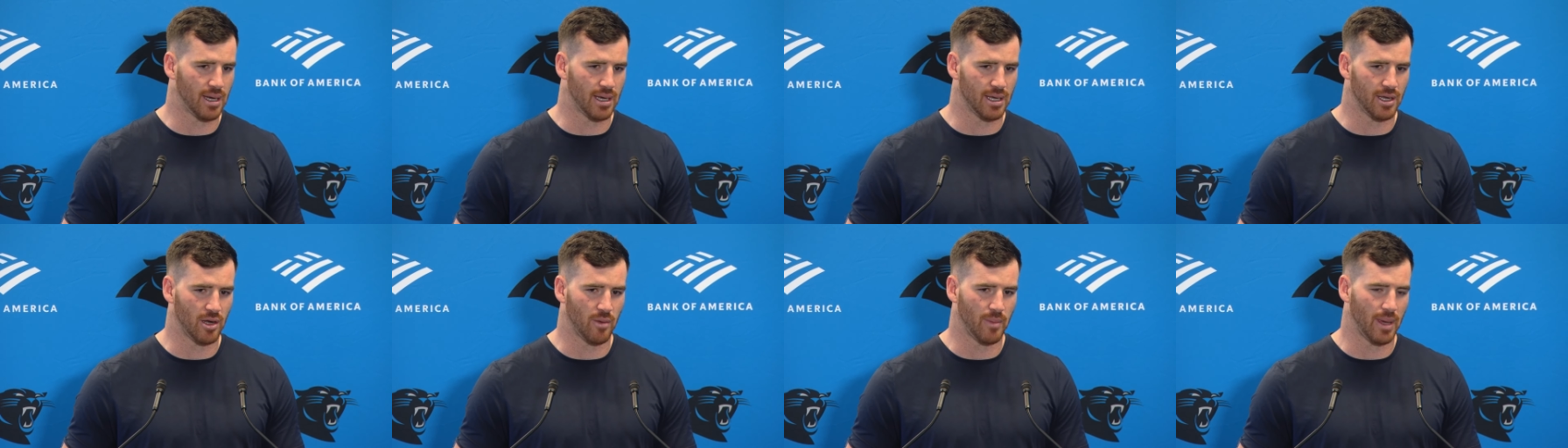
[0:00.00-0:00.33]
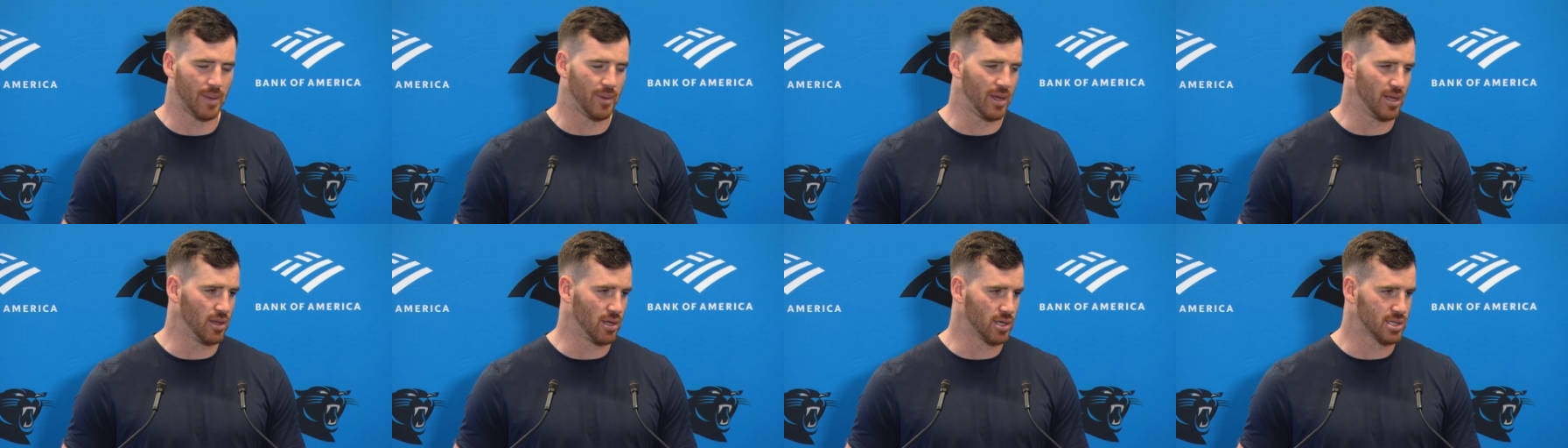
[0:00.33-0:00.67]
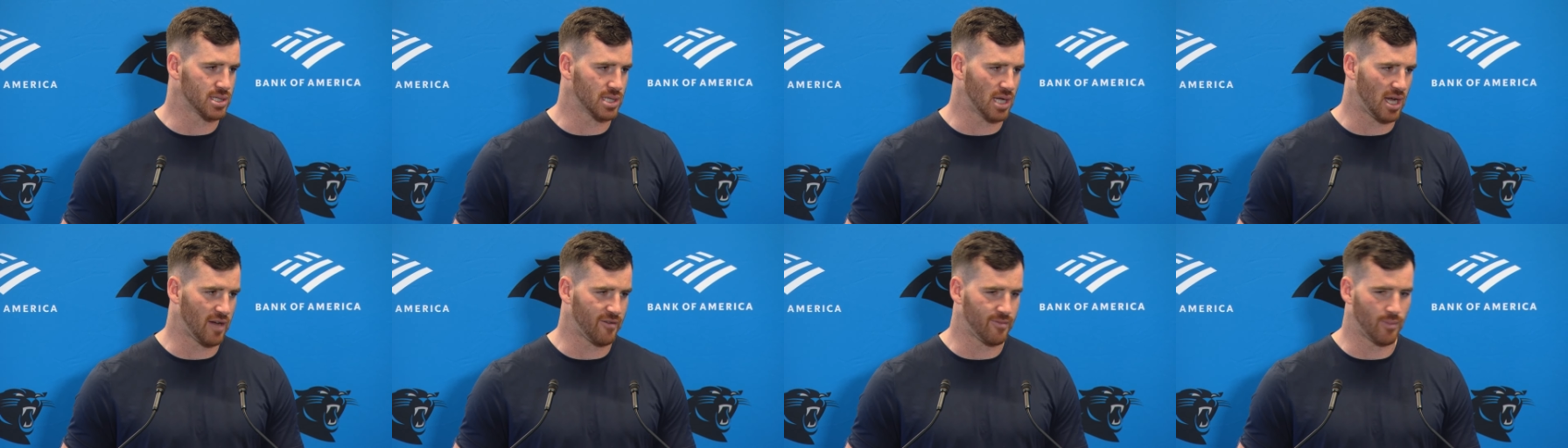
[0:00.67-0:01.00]
you know, maybe he
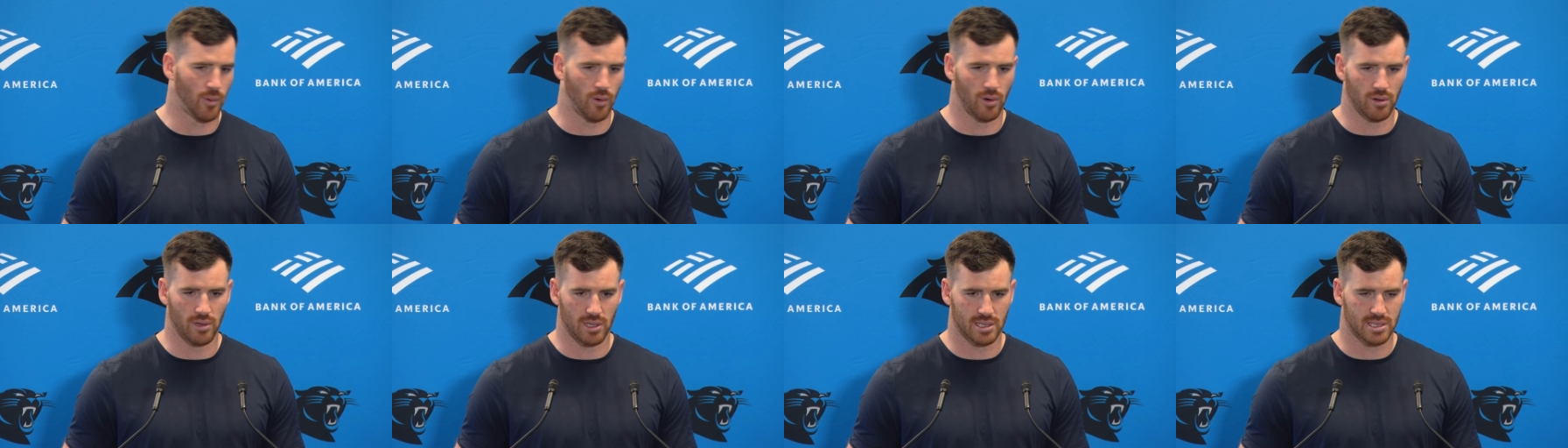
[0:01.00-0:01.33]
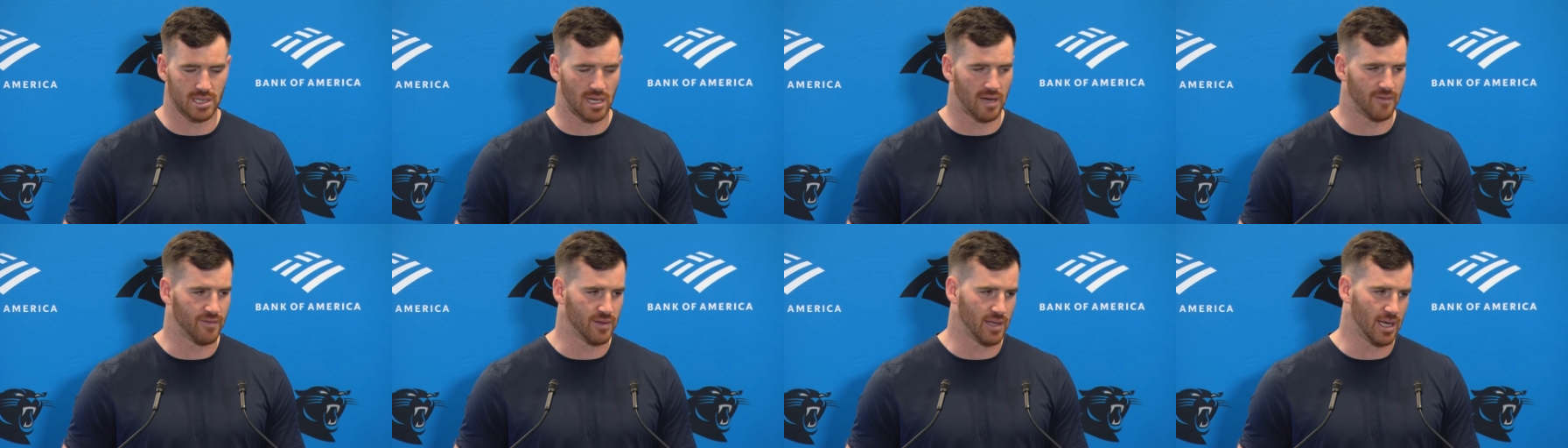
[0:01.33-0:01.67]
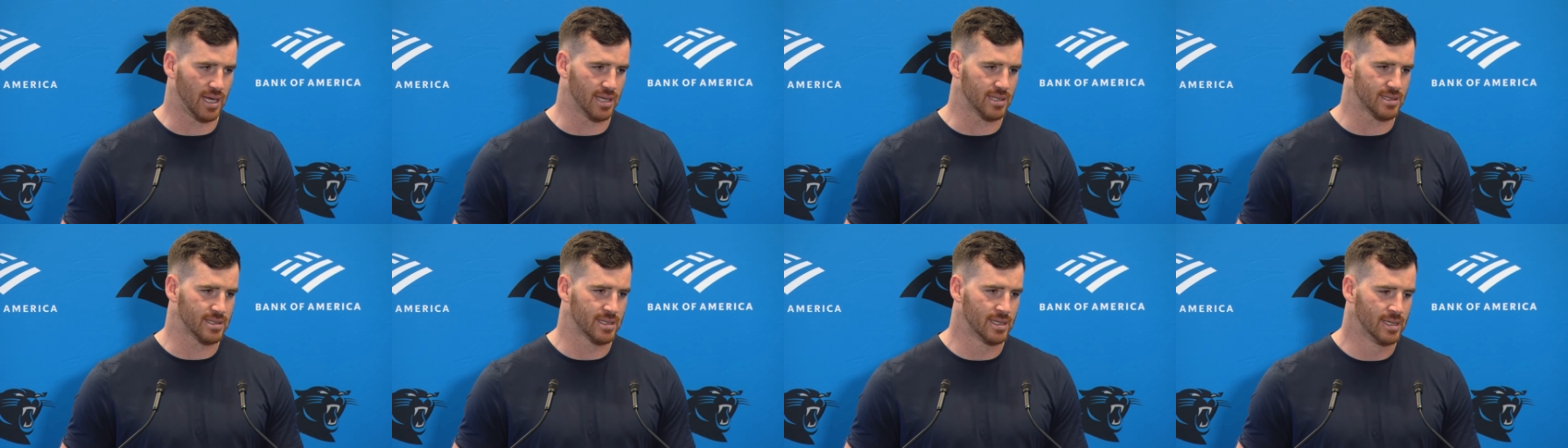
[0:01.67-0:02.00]
looks off more, looks off
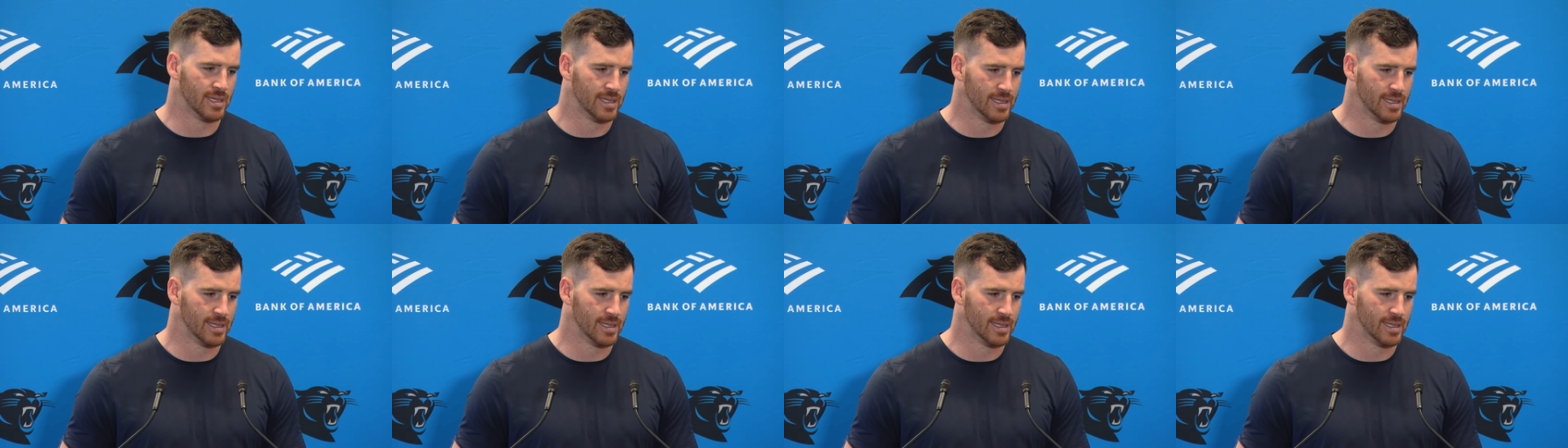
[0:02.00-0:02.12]
less,